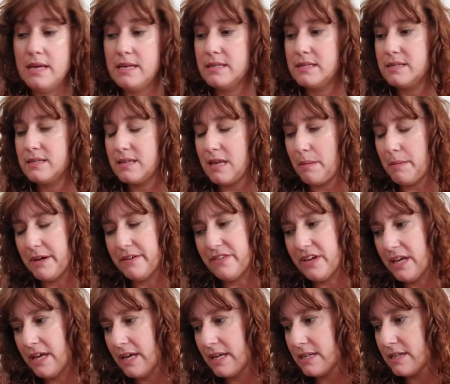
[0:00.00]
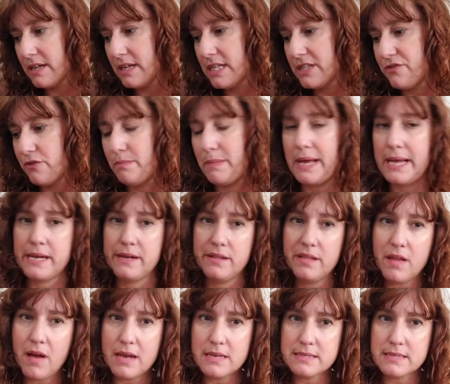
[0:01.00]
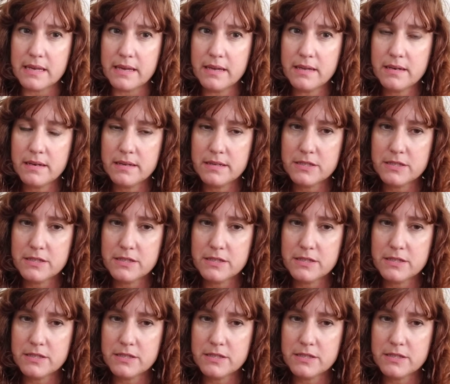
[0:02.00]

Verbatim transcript: some of it is from my closet.